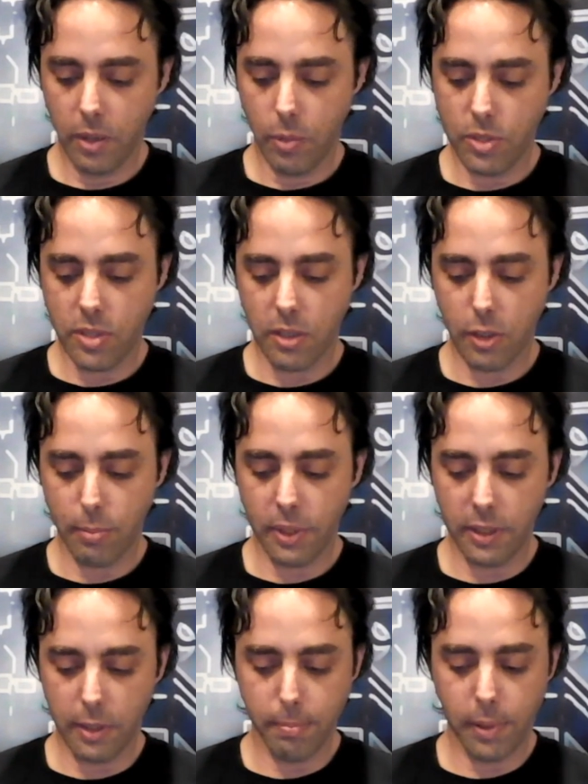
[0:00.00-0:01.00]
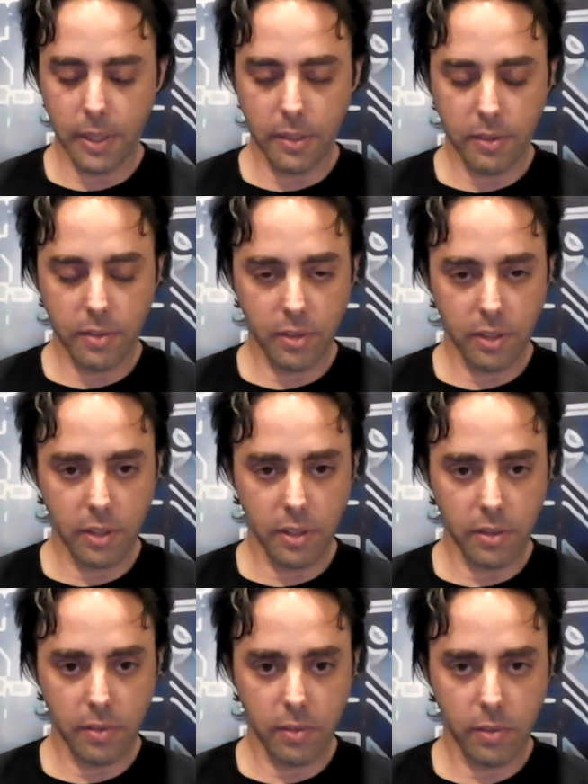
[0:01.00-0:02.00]
we started building Pynt
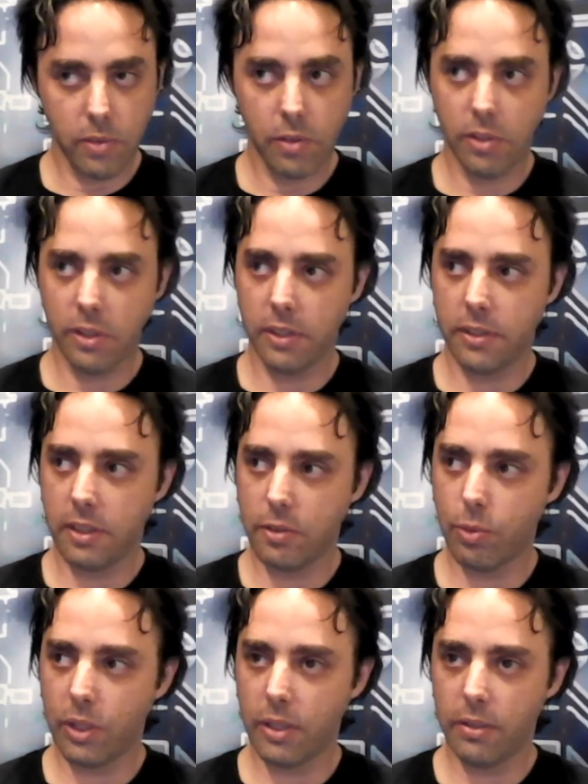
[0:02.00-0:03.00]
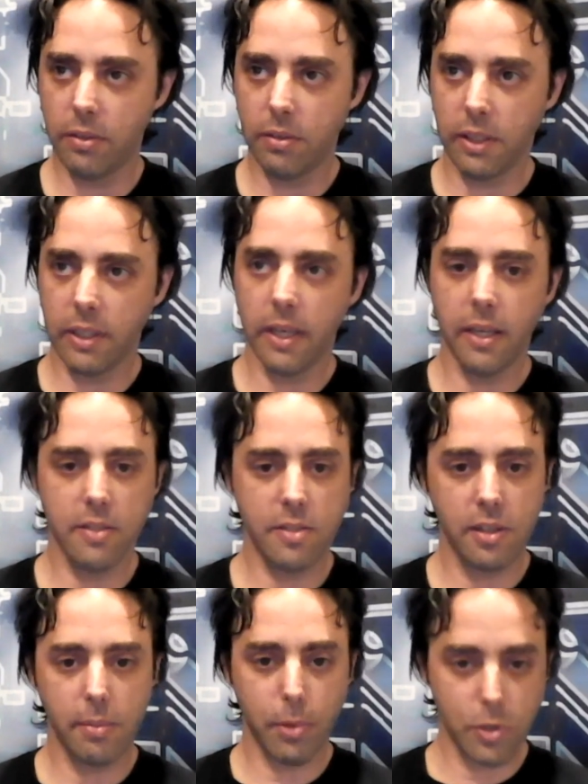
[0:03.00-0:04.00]
that will enhance
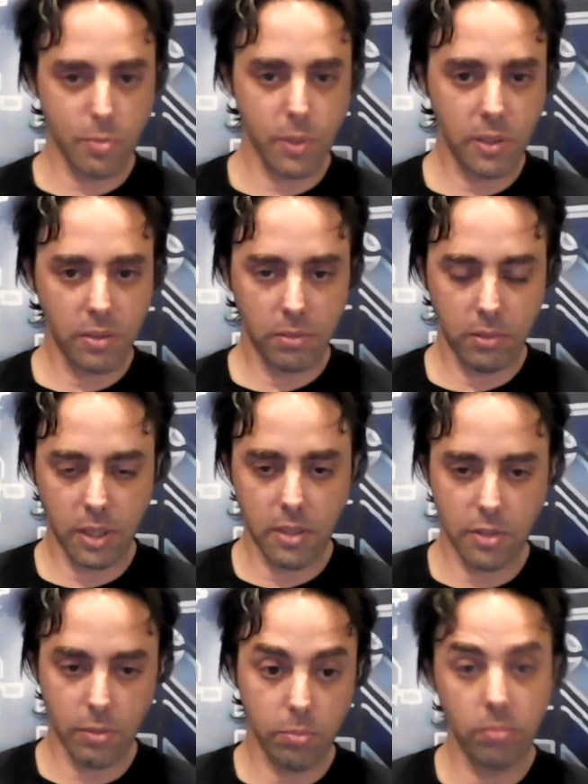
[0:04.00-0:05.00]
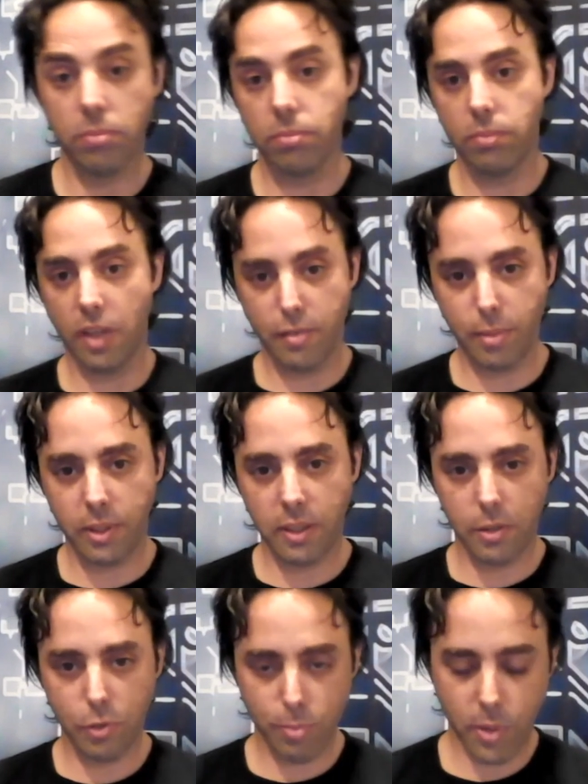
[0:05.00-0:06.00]
Postman. Okay, so everybody
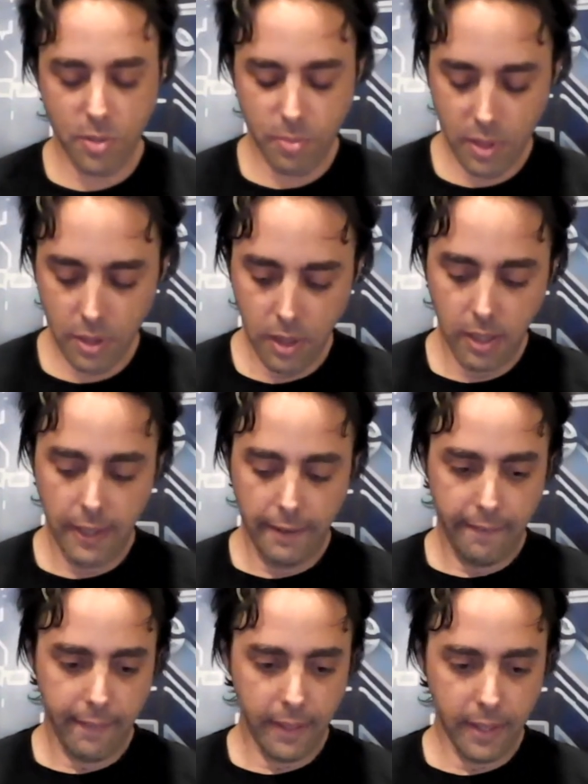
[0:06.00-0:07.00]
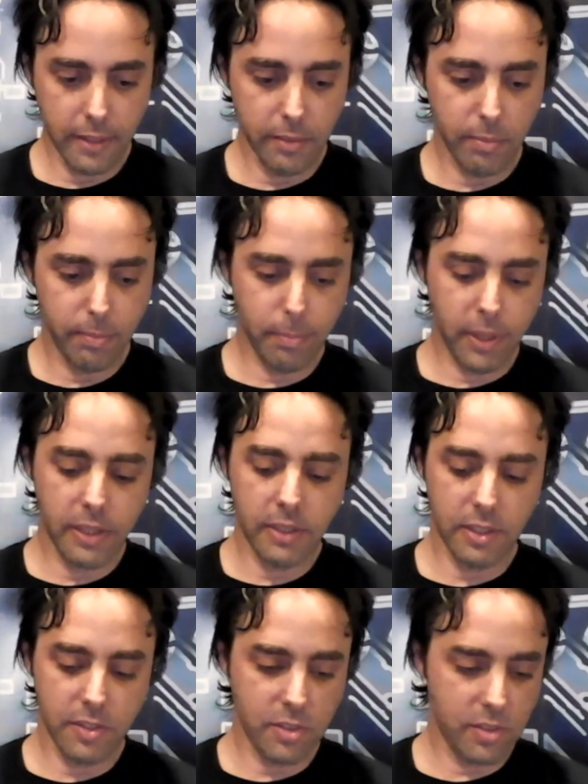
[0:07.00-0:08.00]
knows Postman. And Pynt
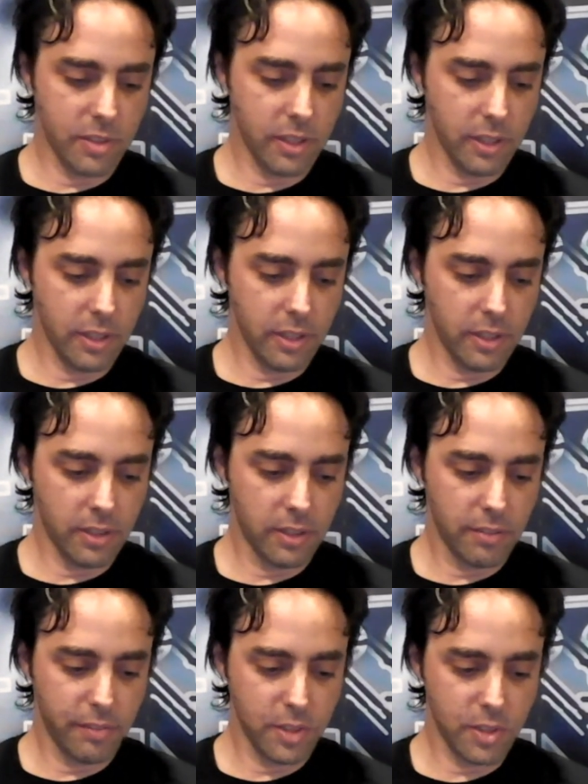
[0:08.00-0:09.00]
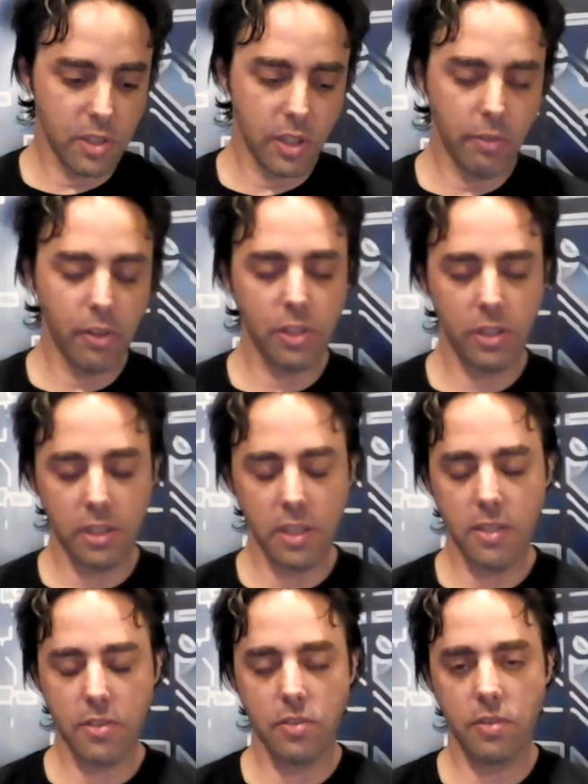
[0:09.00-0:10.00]
is first integration
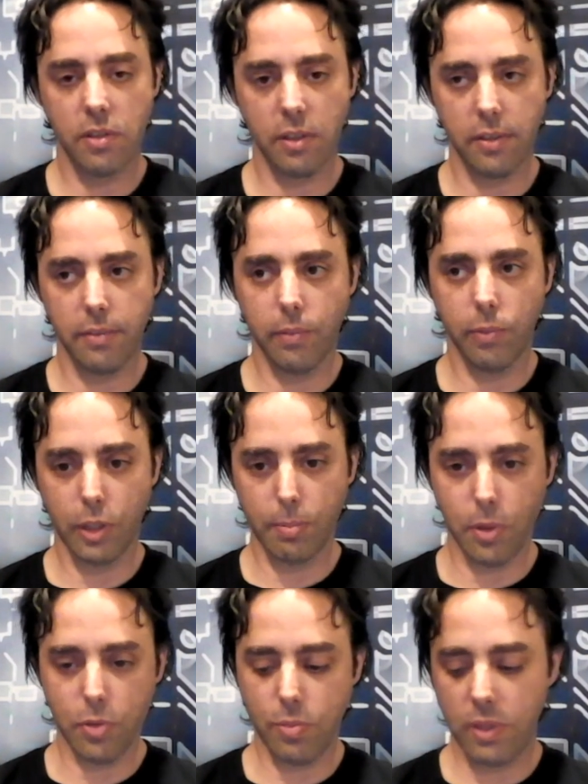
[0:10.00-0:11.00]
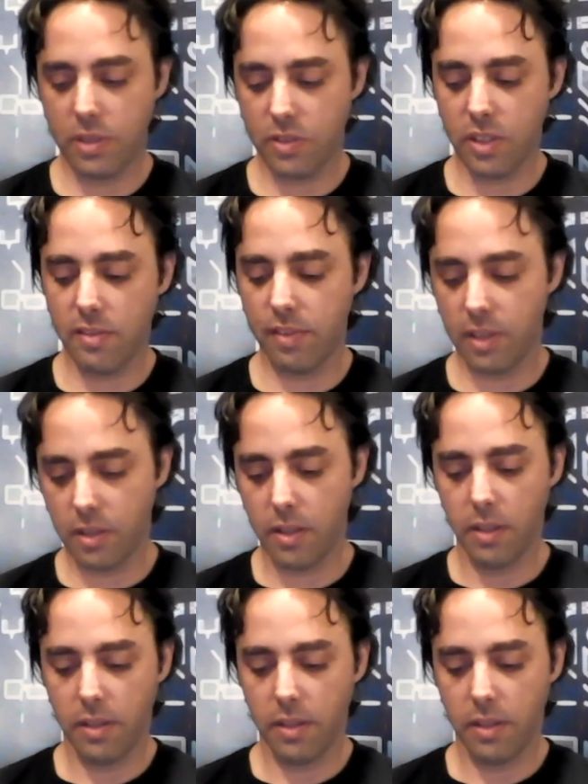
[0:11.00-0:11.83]
is with Postman is giving